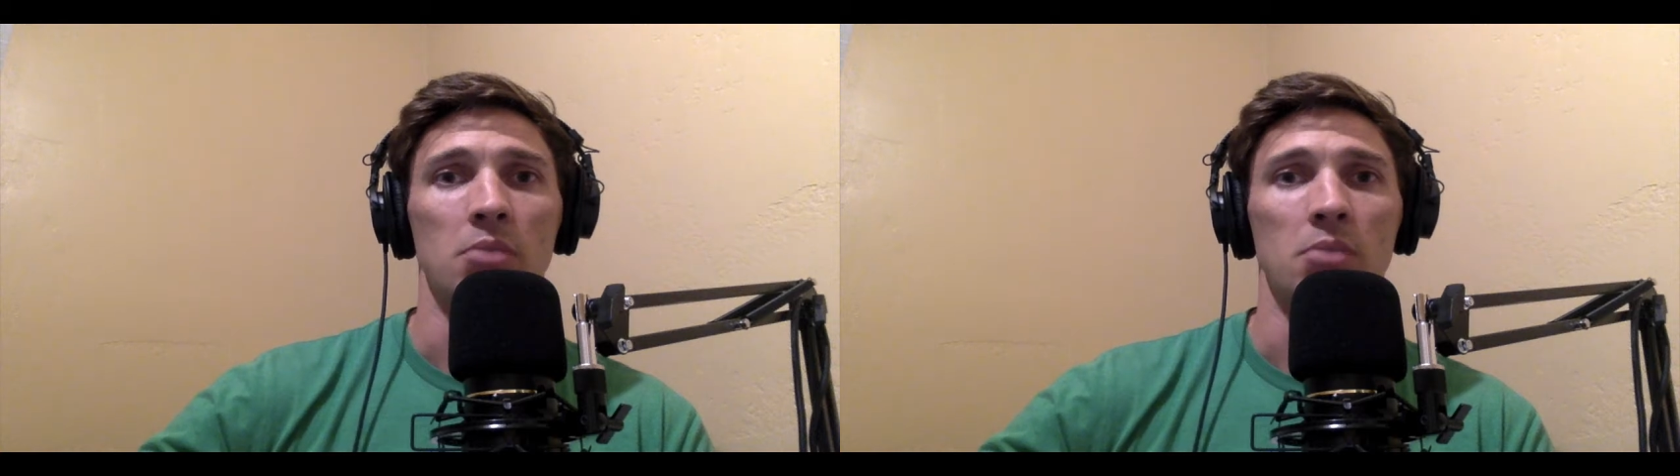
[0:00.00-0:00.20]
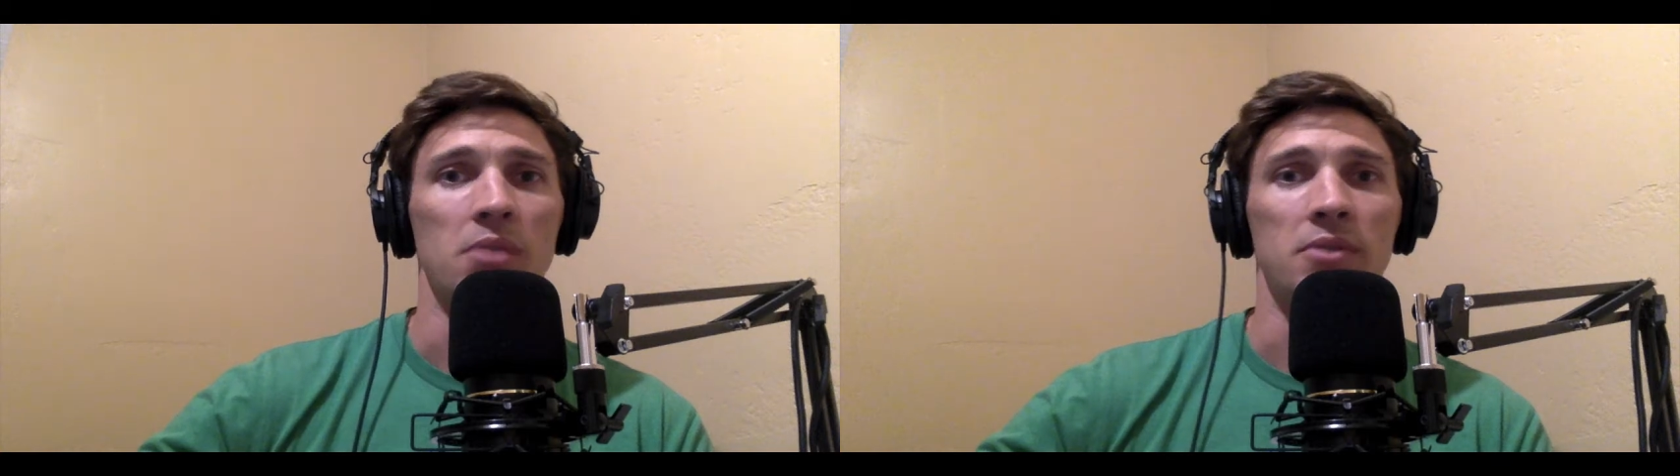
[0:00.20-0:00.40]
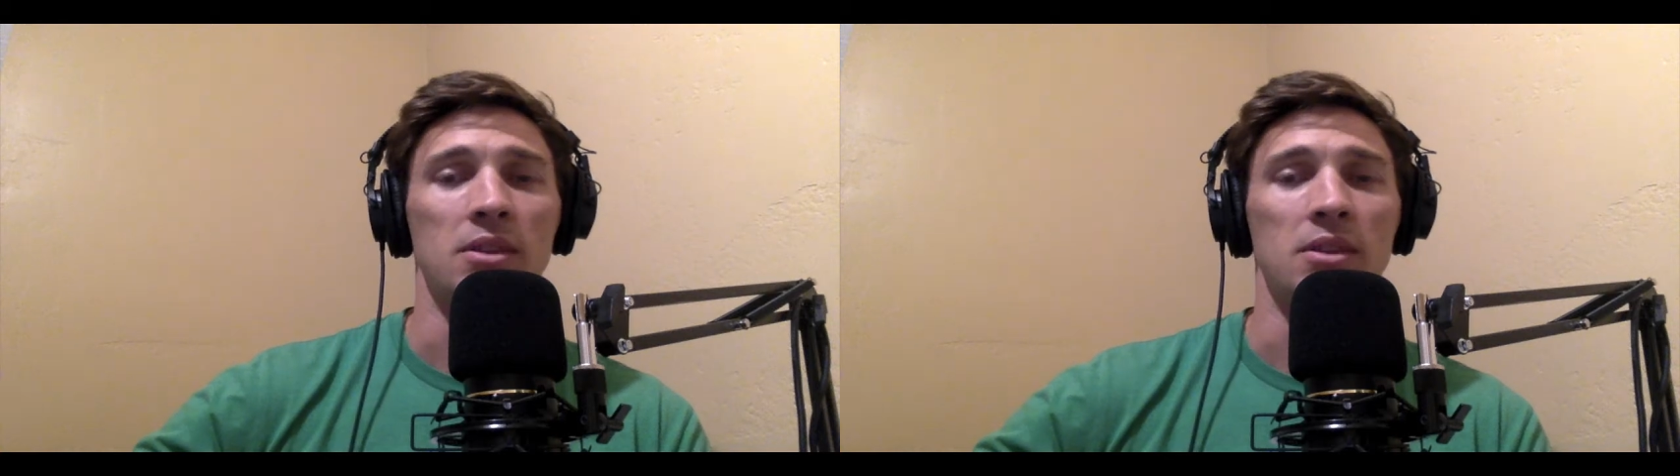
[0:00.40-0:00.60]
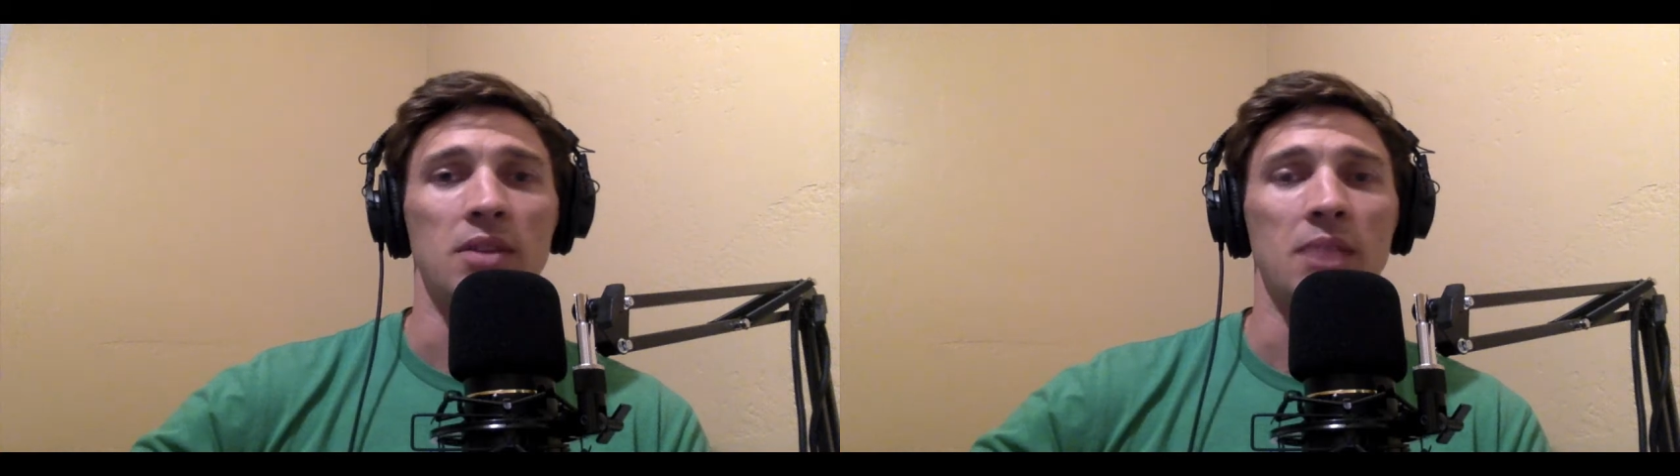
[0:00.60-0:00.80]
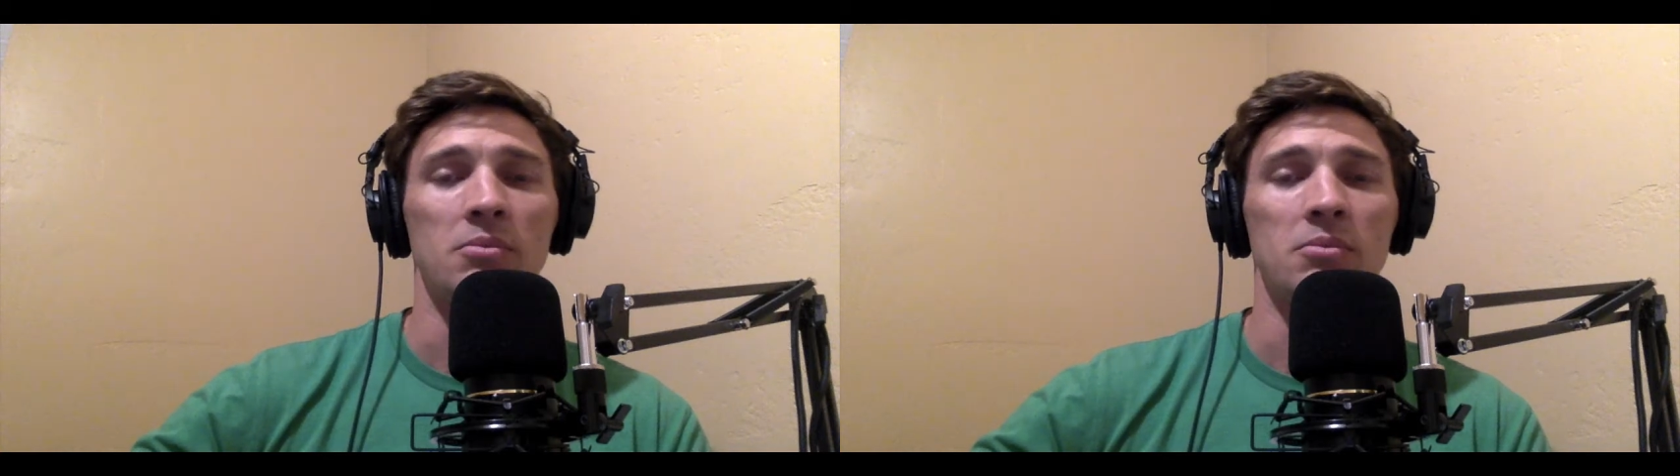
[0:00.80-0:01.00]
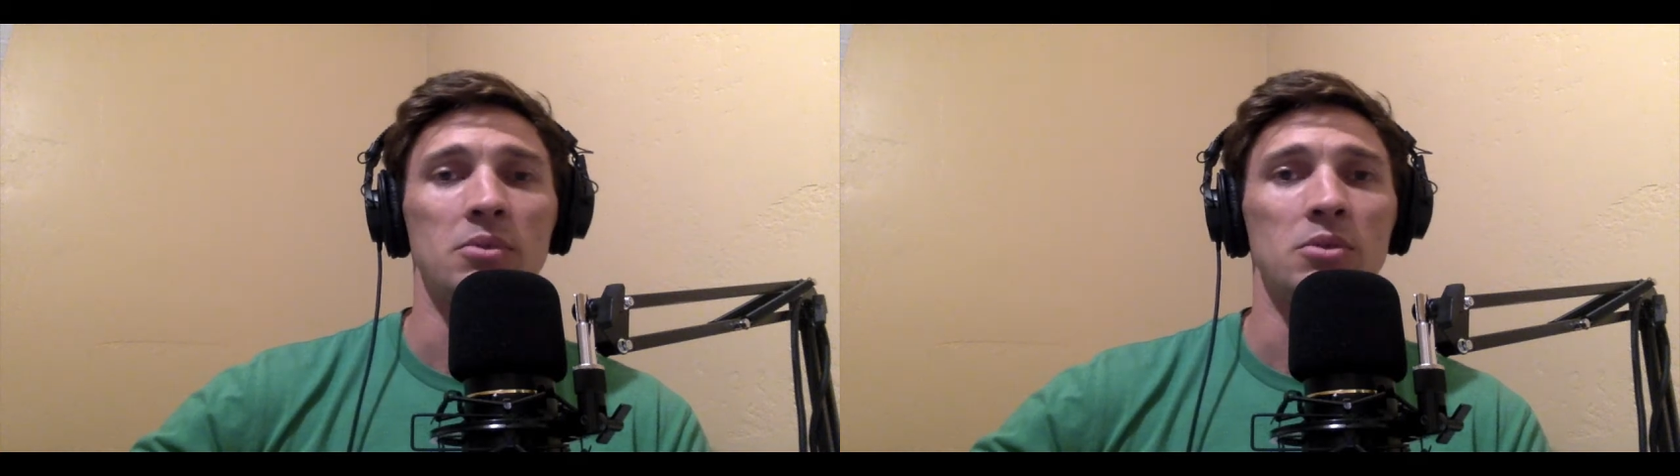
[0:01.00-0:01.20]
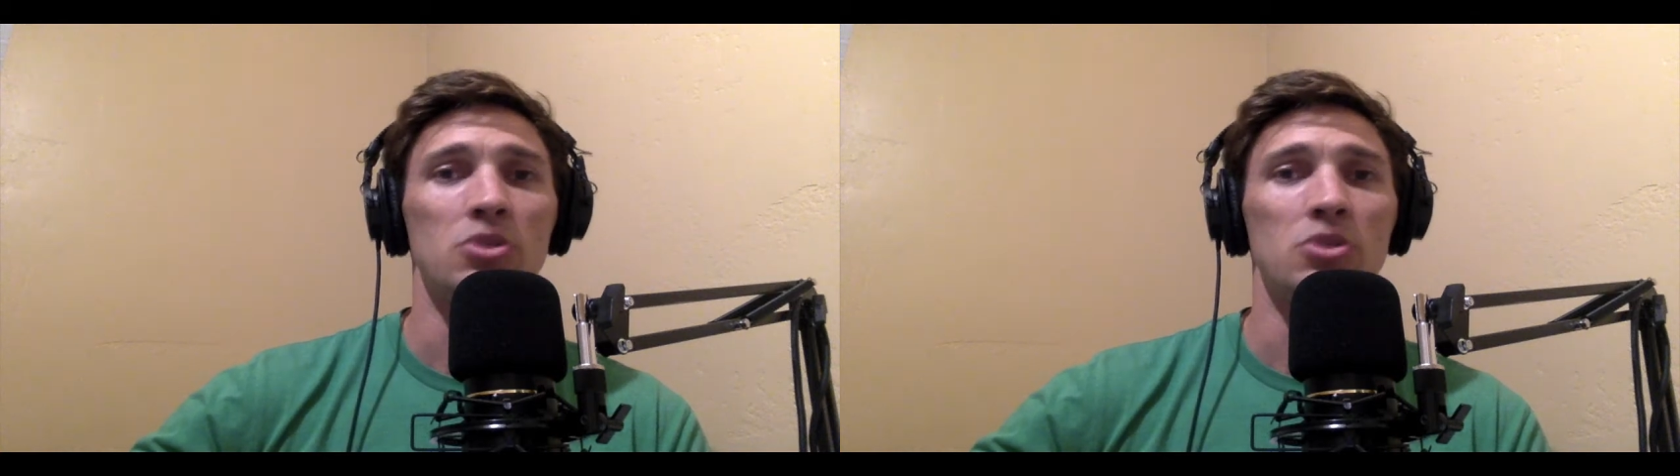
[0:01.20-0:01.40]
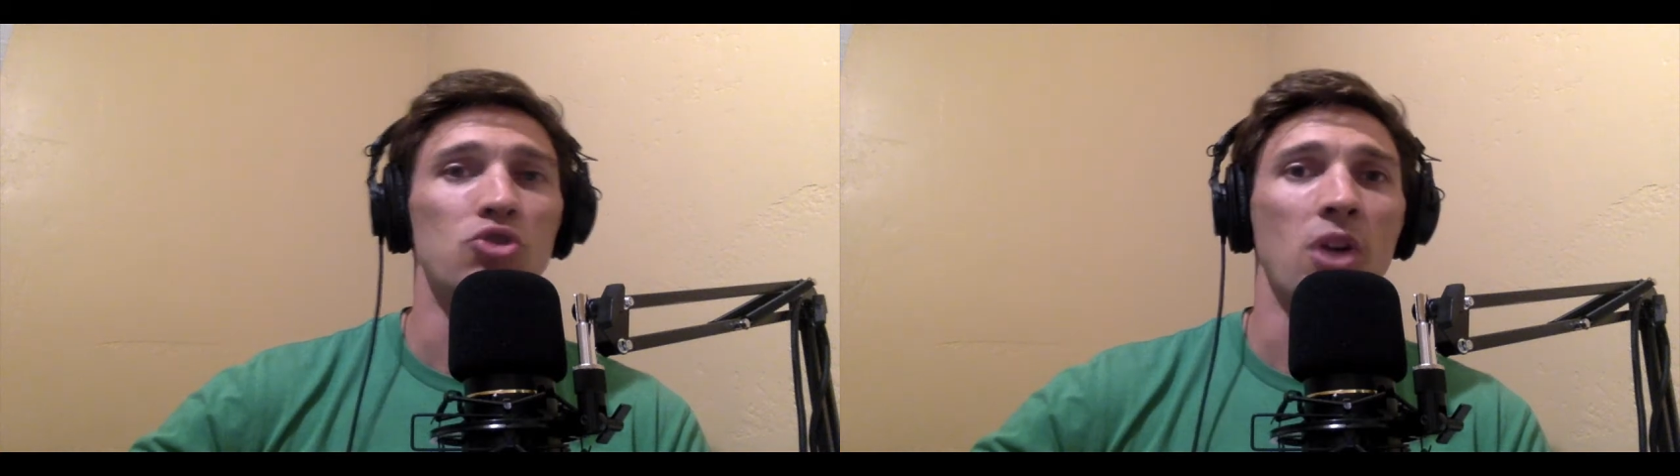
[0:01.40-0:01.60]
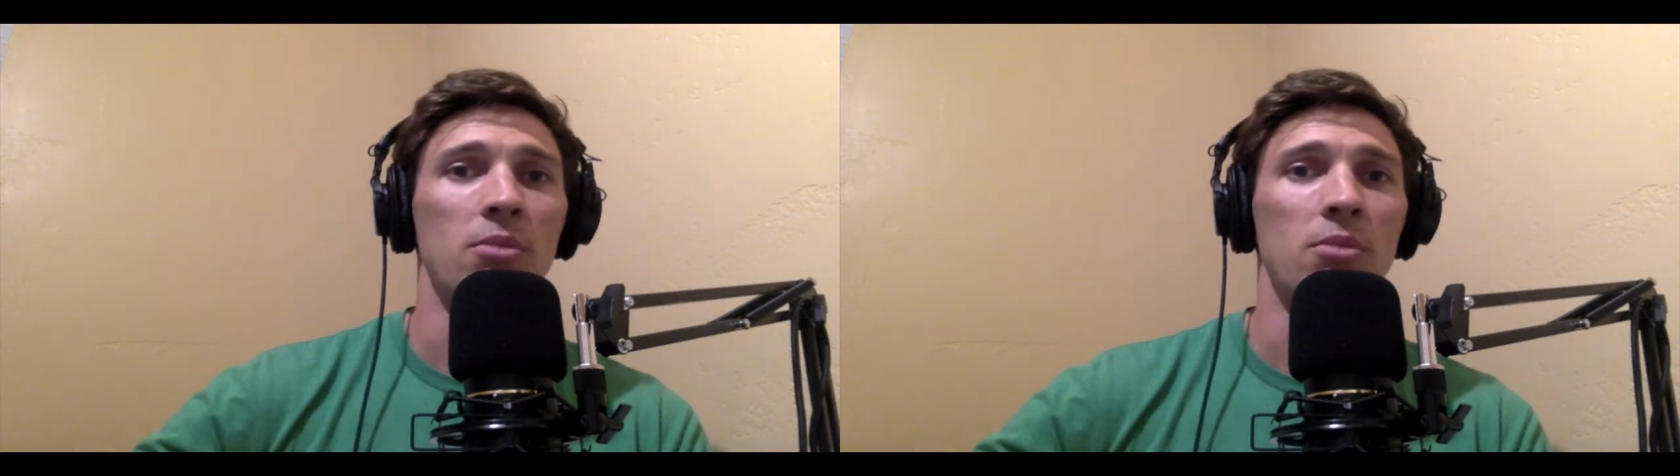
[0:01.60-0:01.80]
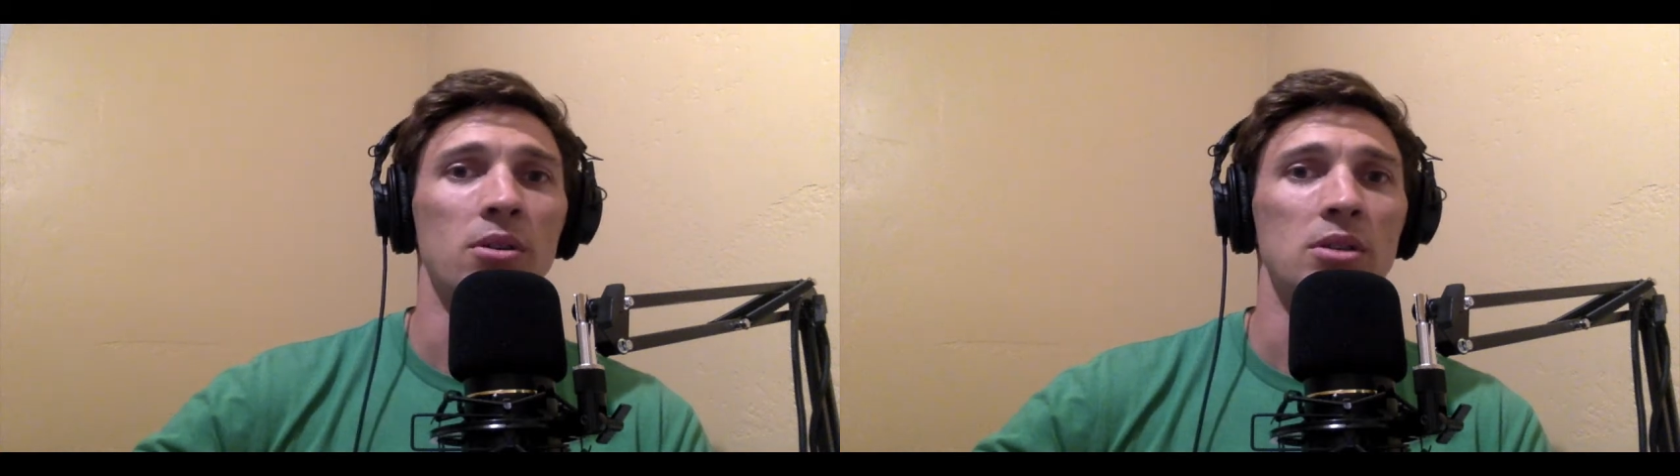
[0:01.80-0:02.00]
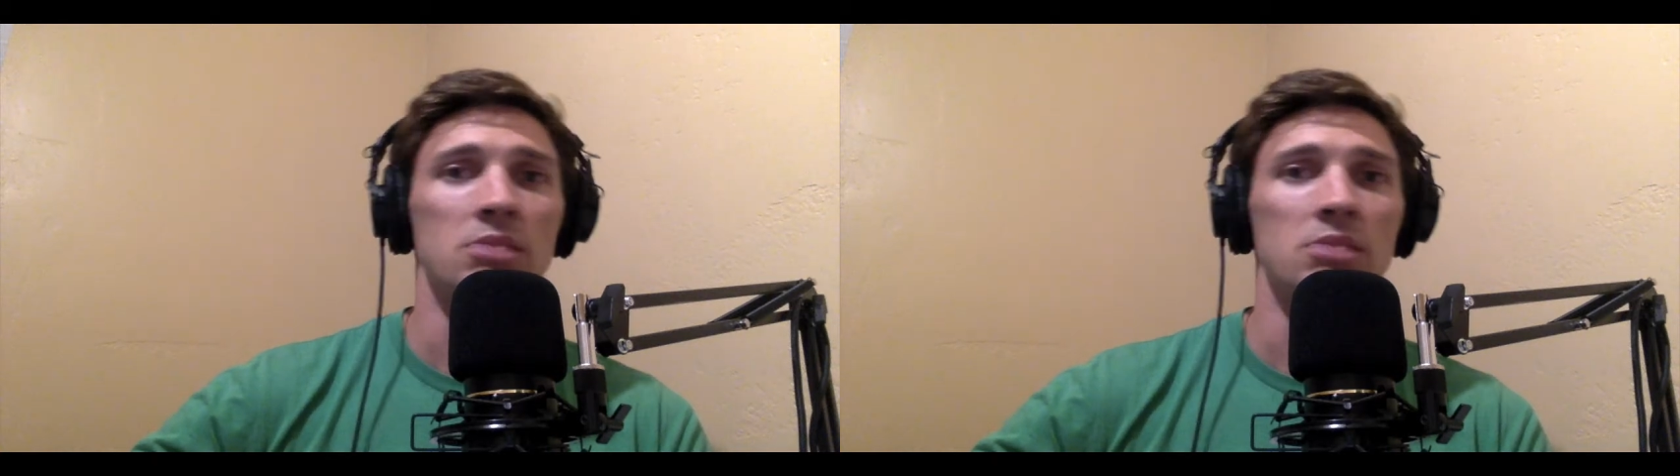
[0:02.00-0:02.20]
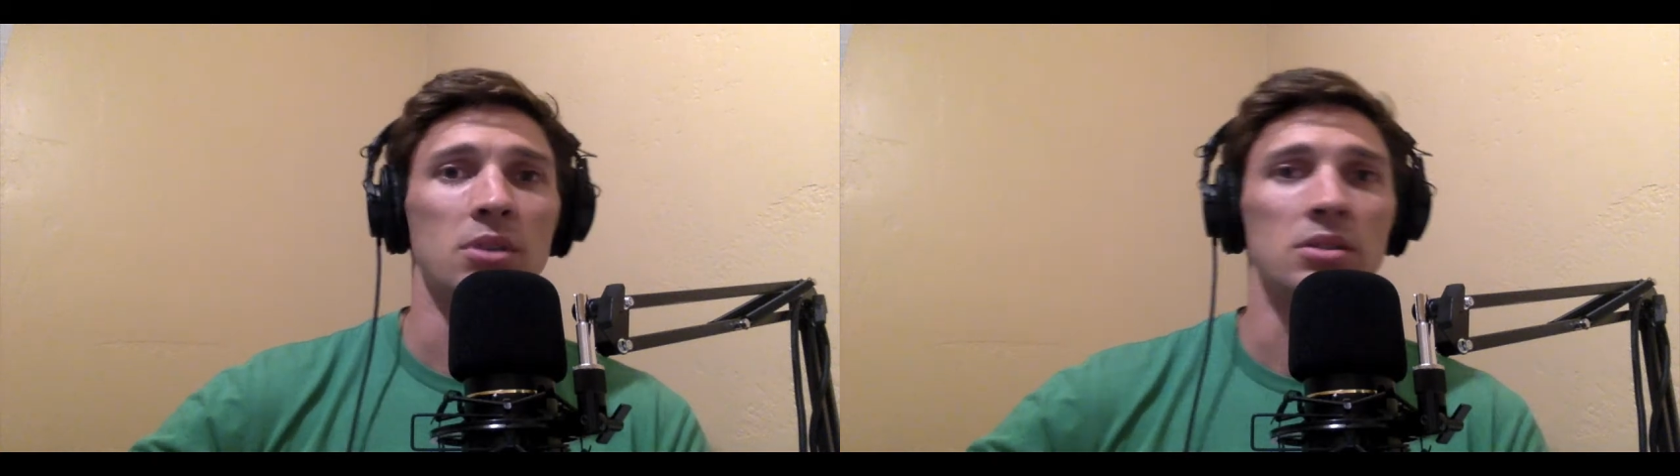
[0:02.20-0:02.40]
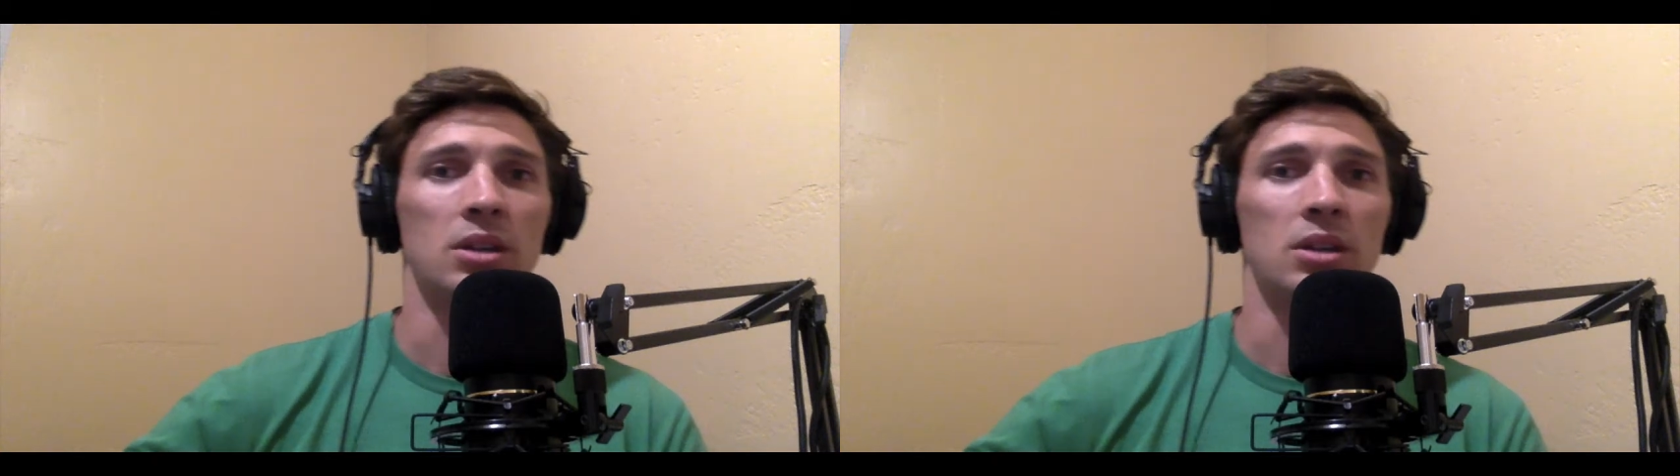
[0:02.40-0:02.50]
But if to them strawberry smells